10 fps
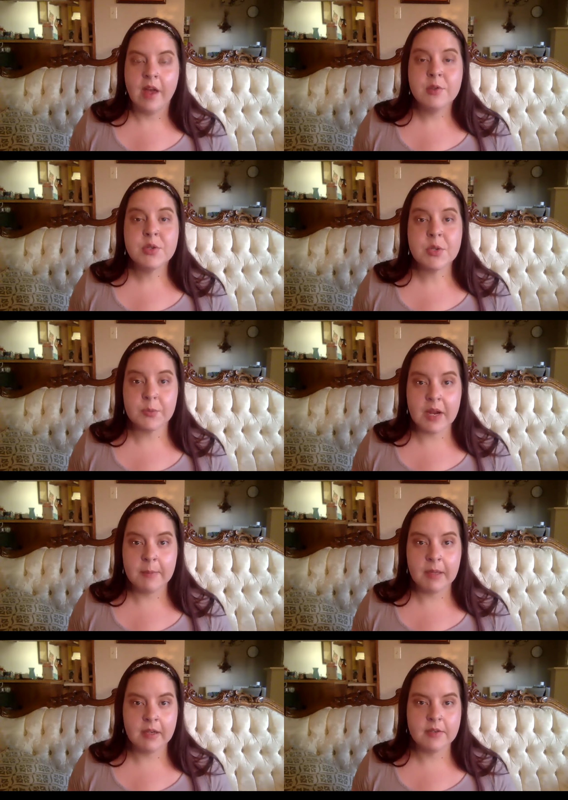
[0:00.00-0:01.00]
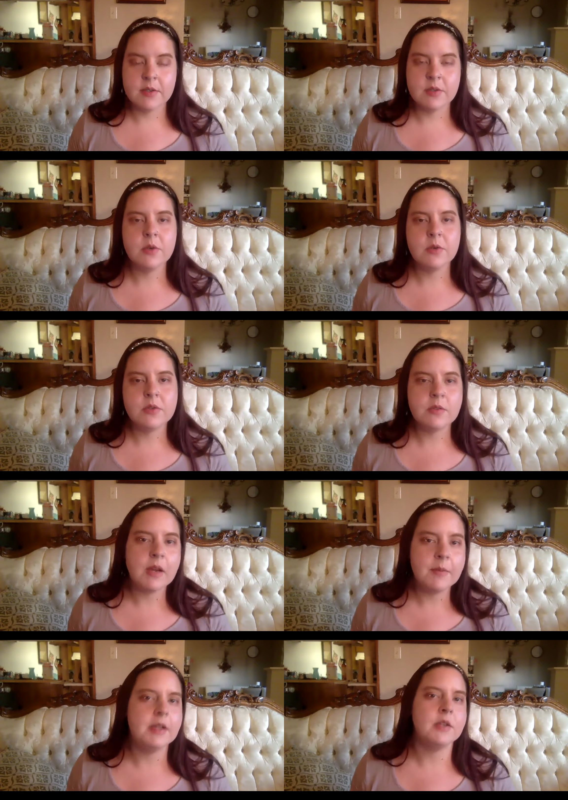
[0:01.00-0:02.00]
ceramics. So
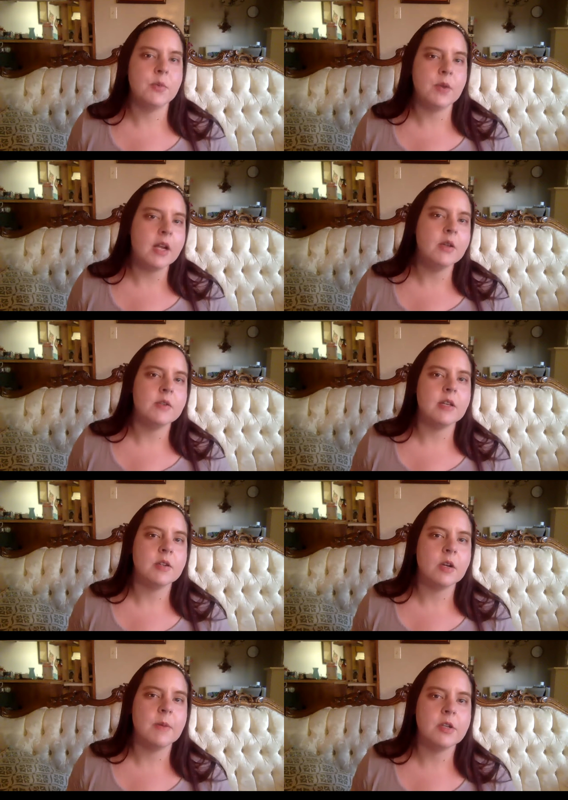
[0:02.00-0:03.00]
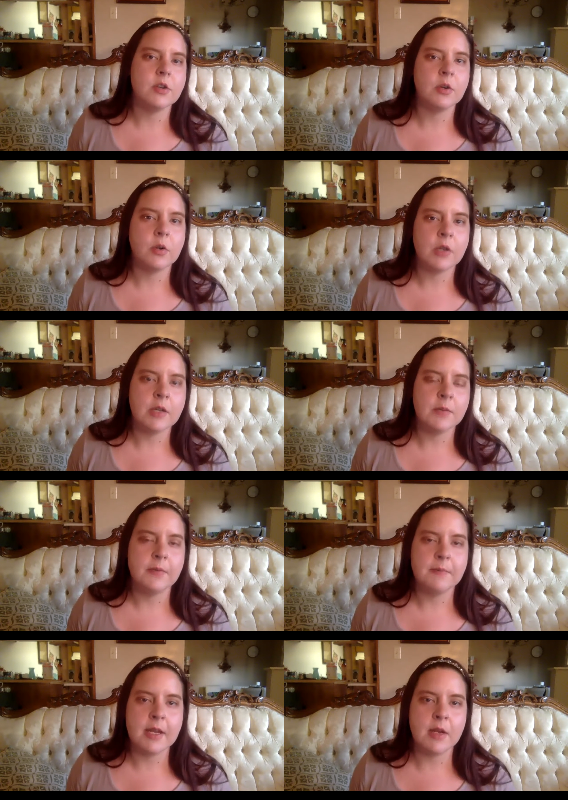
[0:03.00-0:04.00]
ceramics, when I use that term, I generally
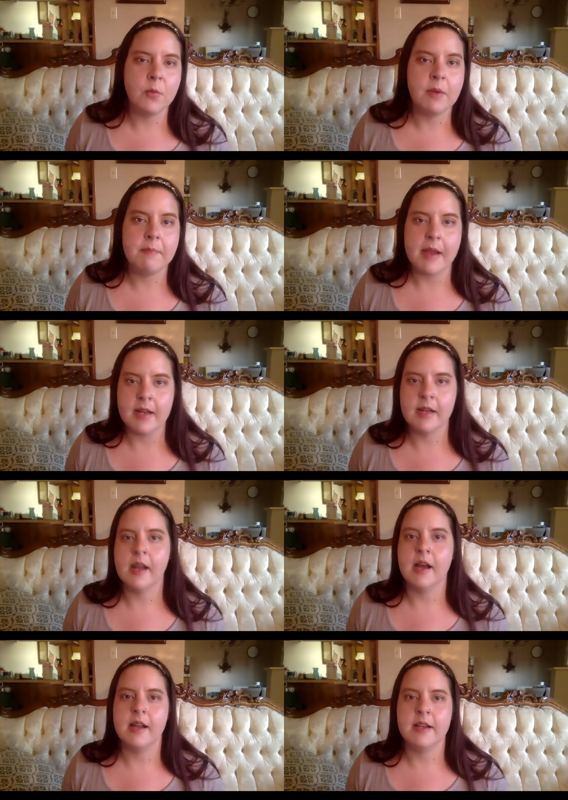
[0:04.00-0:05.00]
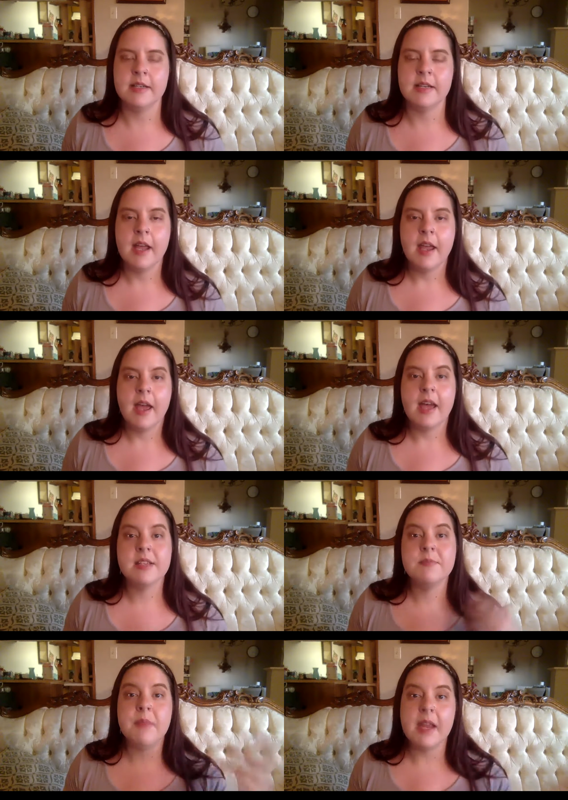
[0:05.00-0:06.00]
mean when mankind
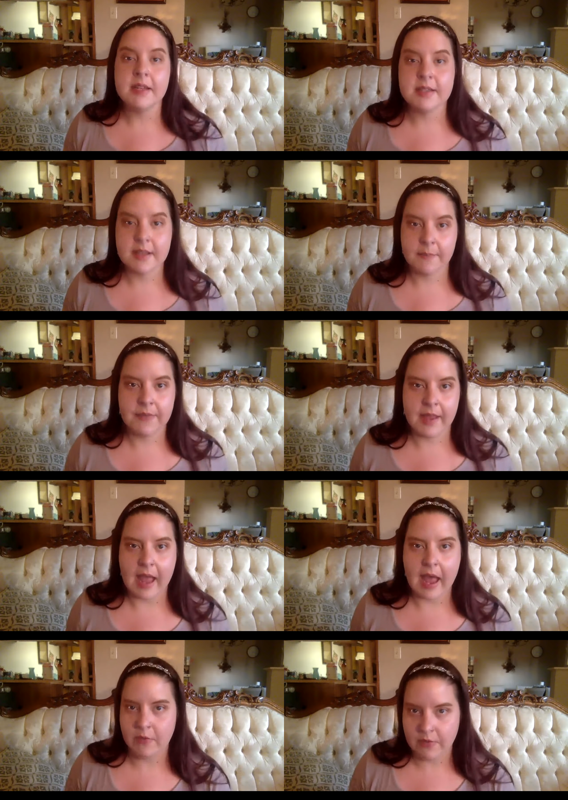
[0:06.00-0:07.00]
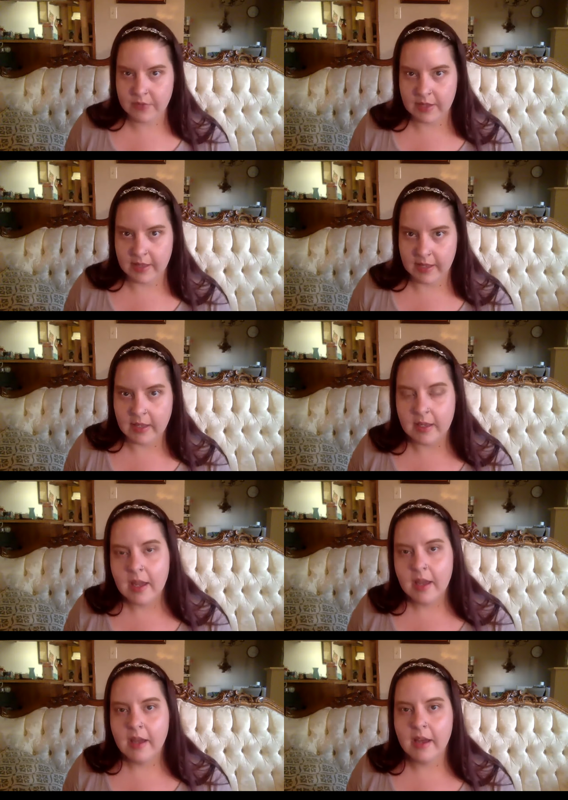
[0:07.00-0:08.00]
has made something out of clay,
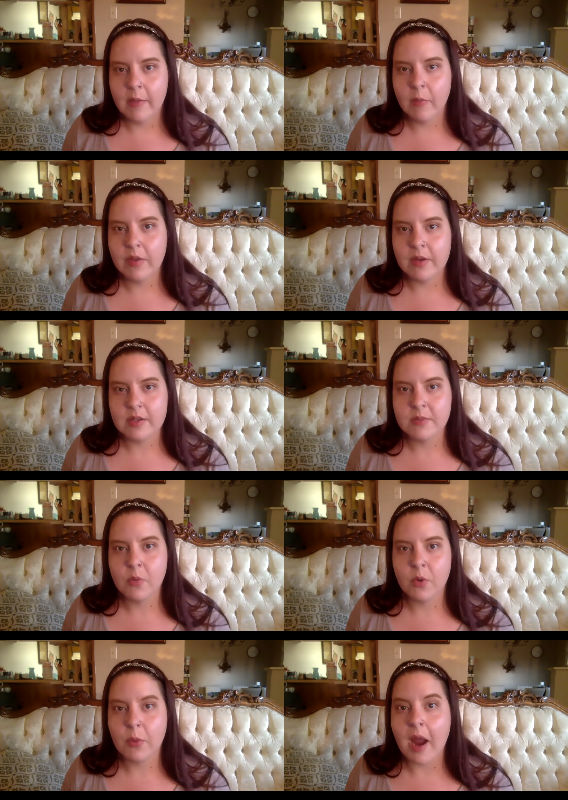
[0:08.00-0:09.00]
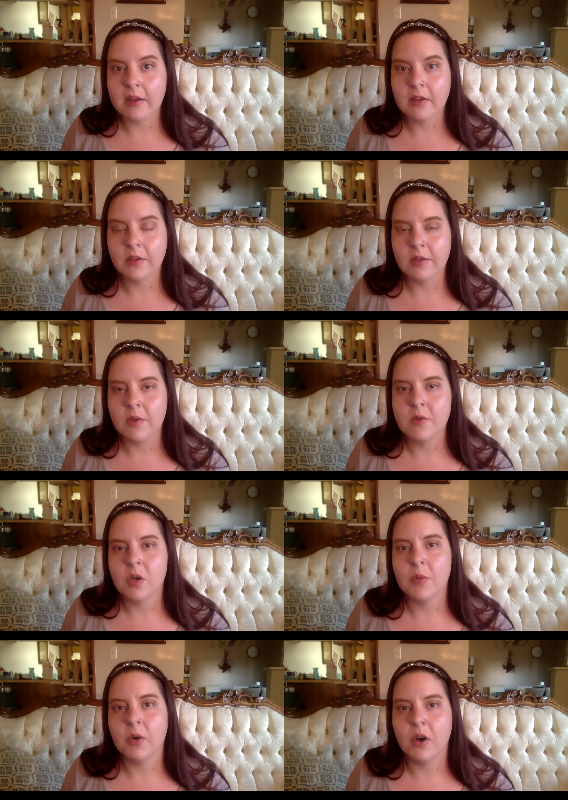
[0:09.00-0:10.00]
whether it's more practical use
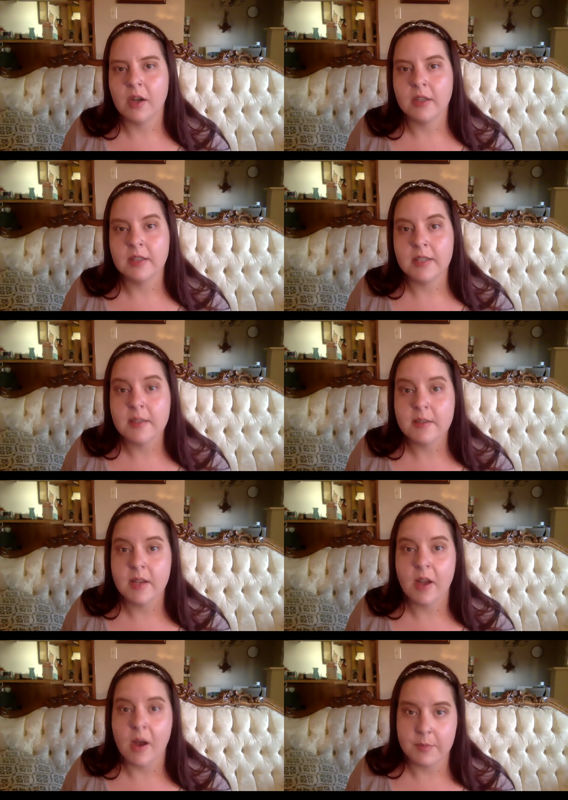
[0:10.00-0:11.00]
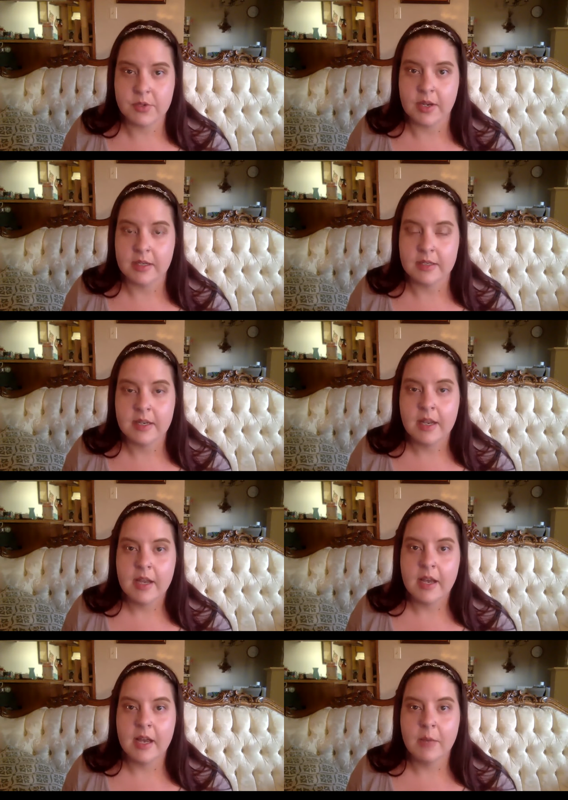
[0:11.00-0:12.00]
or a more artistic object.
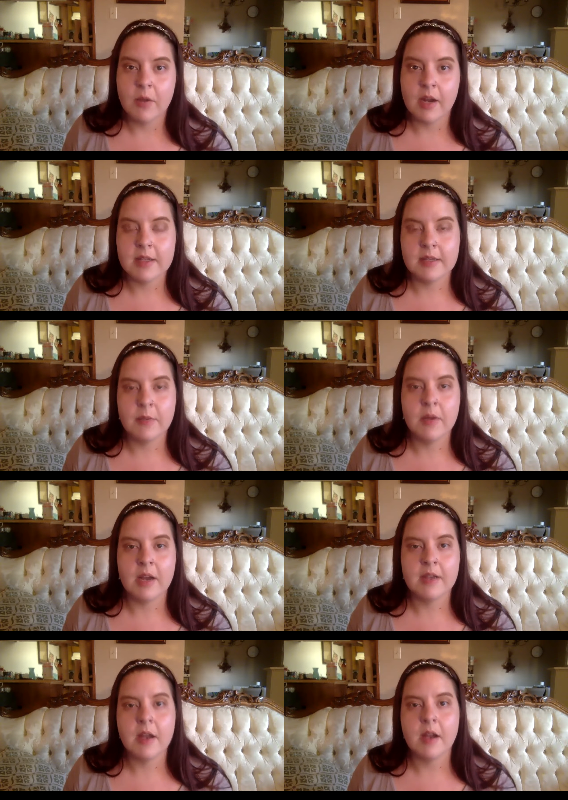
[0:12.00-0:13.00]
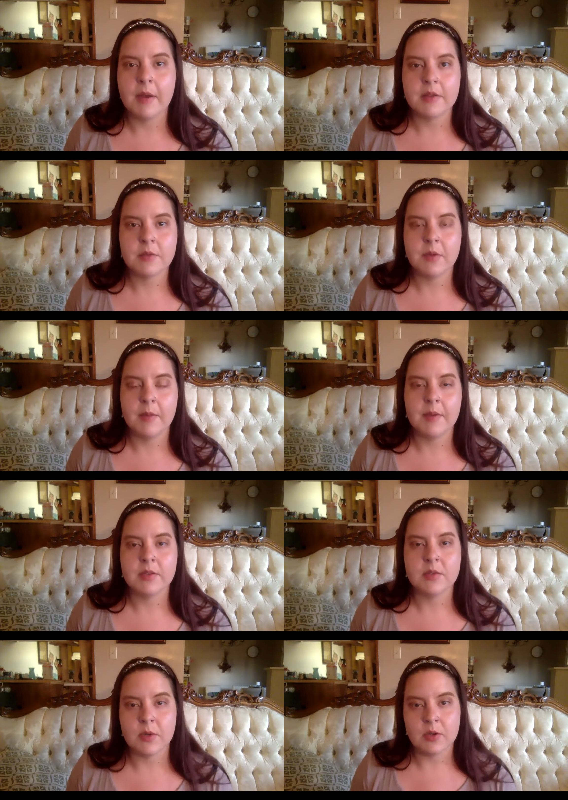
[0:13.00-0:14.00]
When I talk about
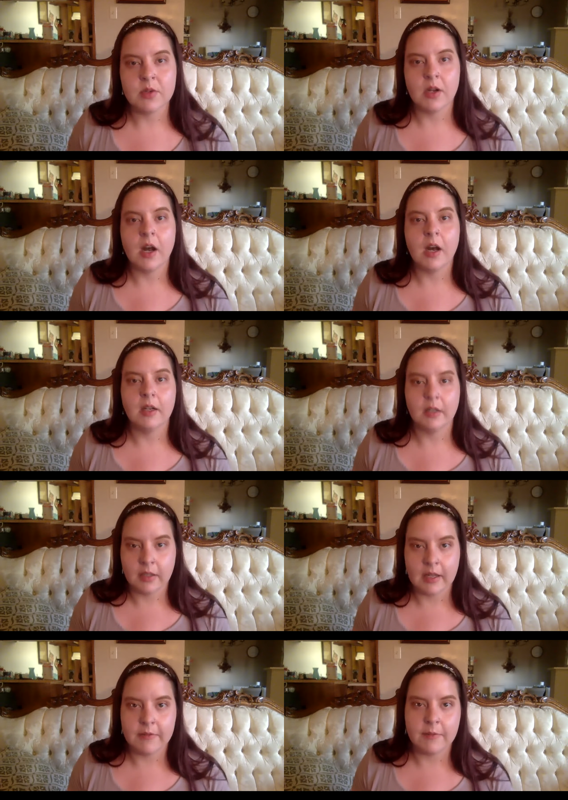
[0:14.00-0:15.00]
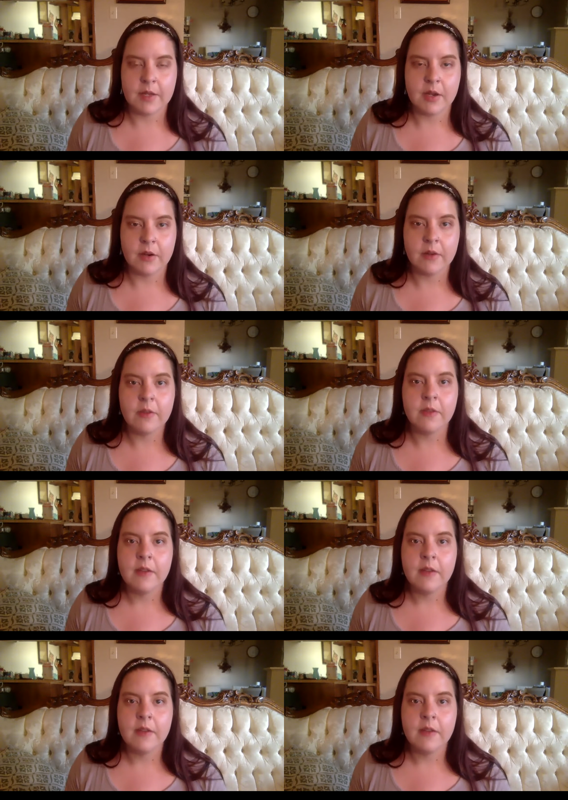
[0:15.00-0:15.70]
ceramics, it's where you took a hunk of clay from the earth,